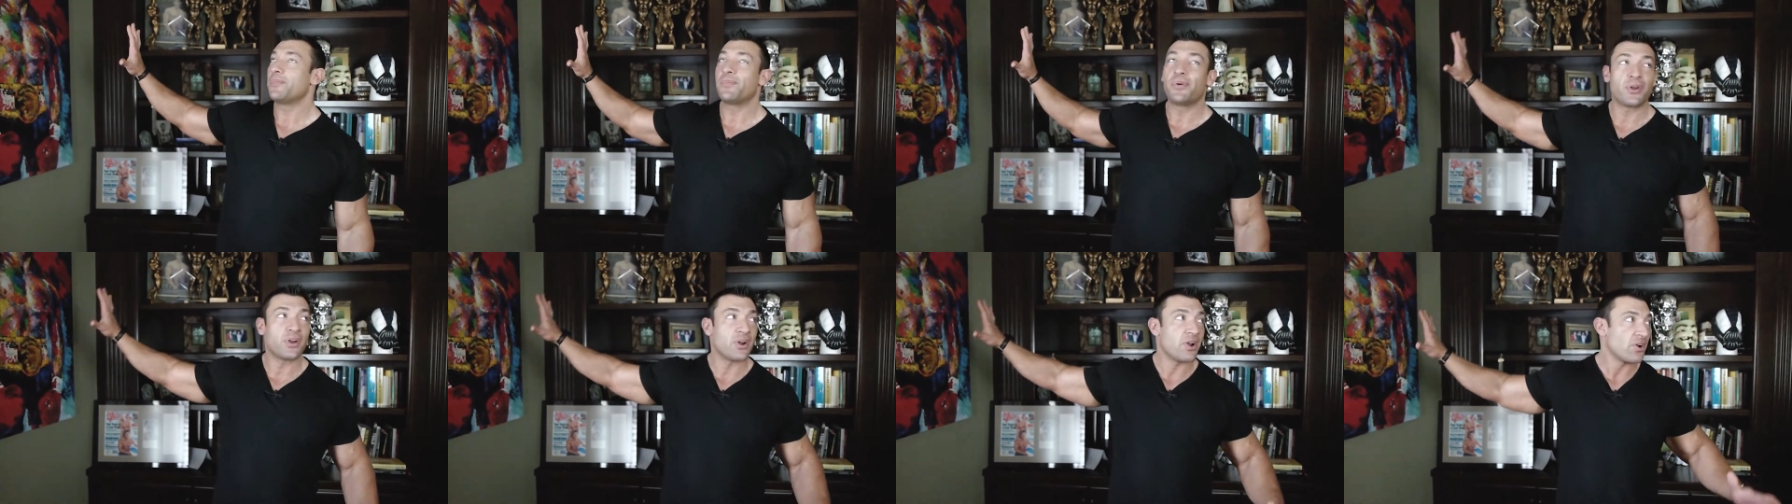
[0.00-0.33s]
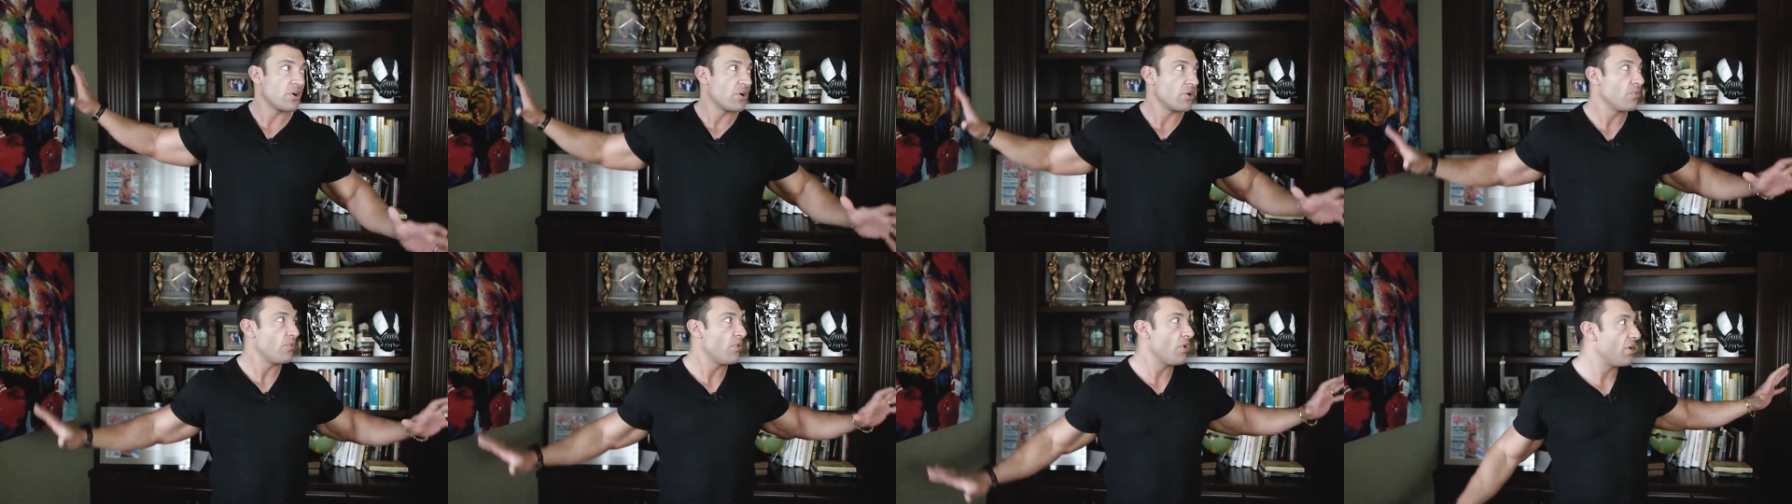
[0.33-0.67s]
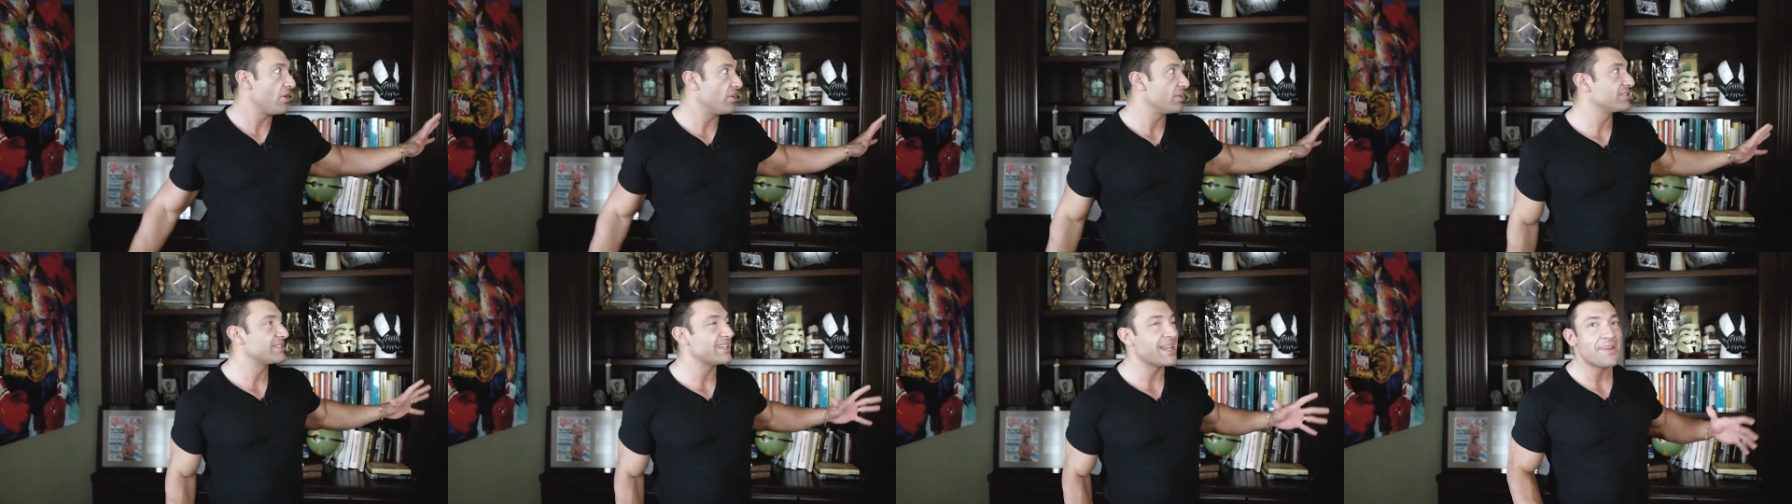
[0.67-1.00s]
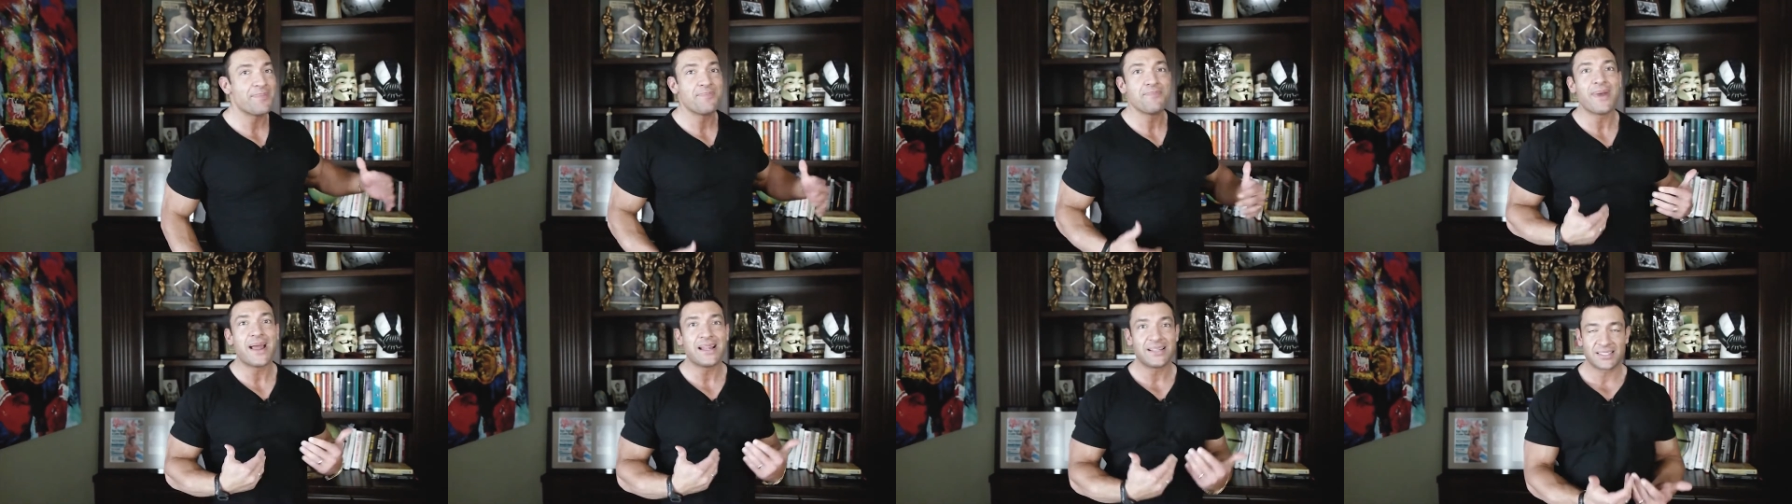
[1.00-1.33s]
put on our walls, they
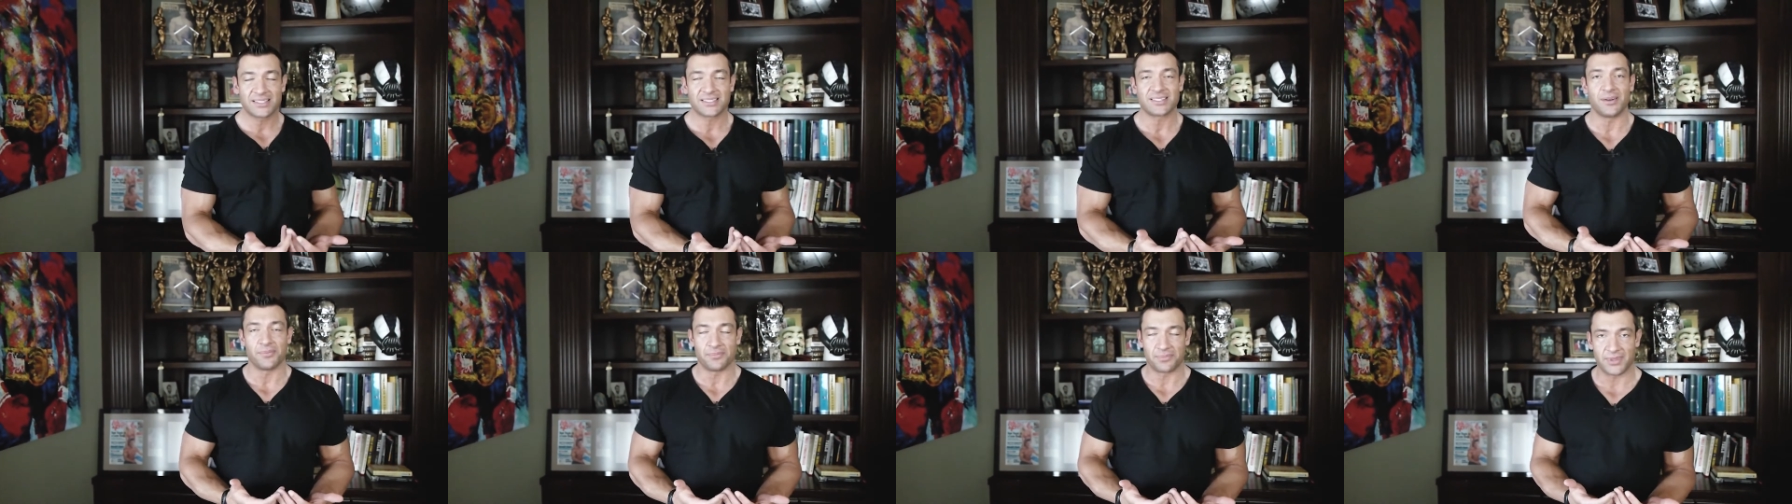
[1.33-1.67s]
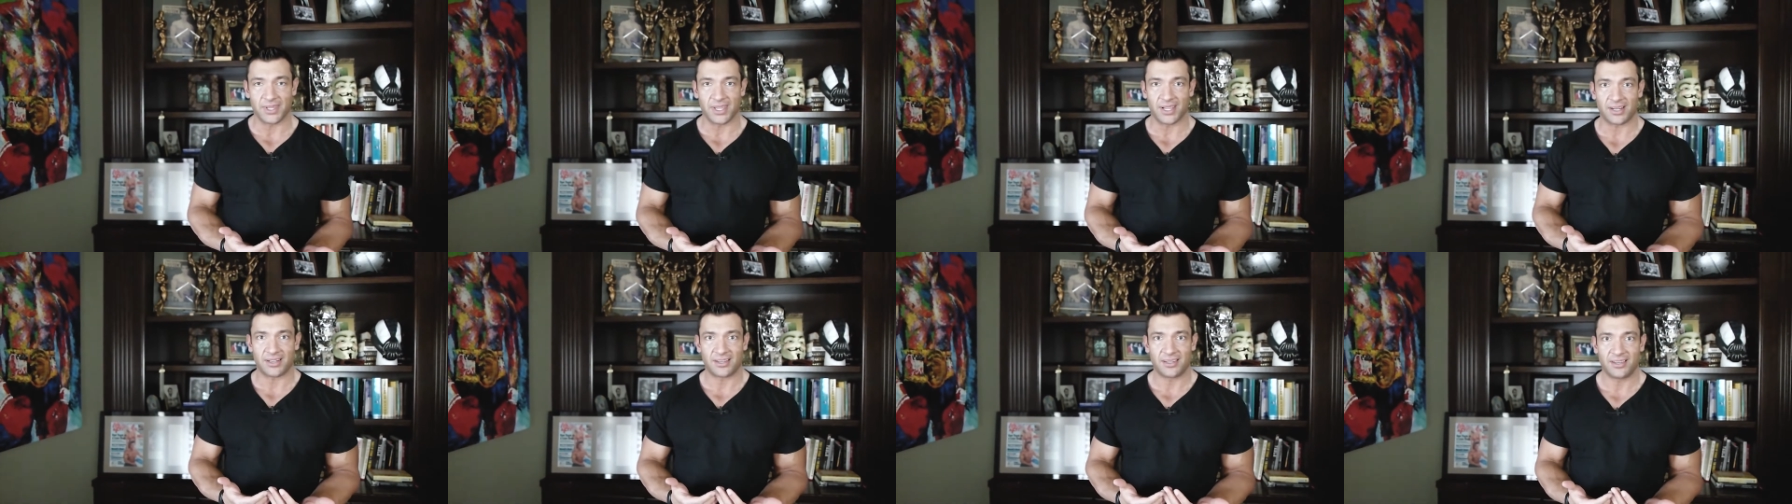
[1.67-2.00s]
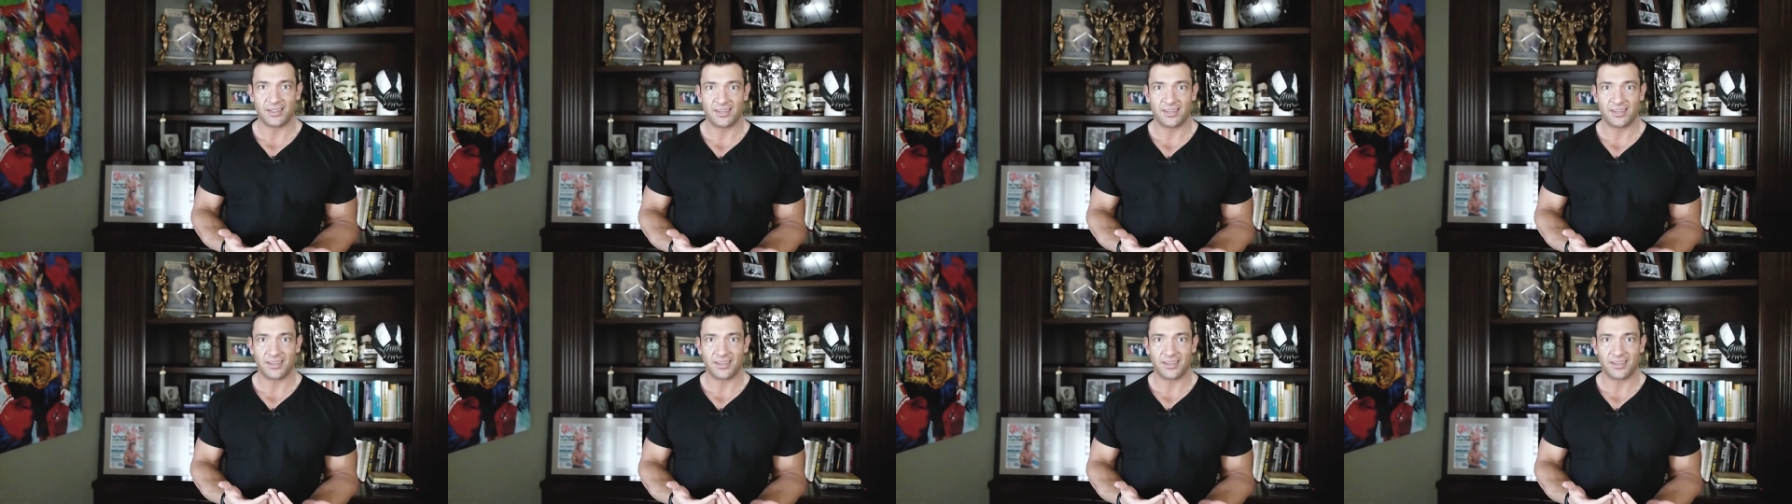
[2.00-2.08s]
meant something.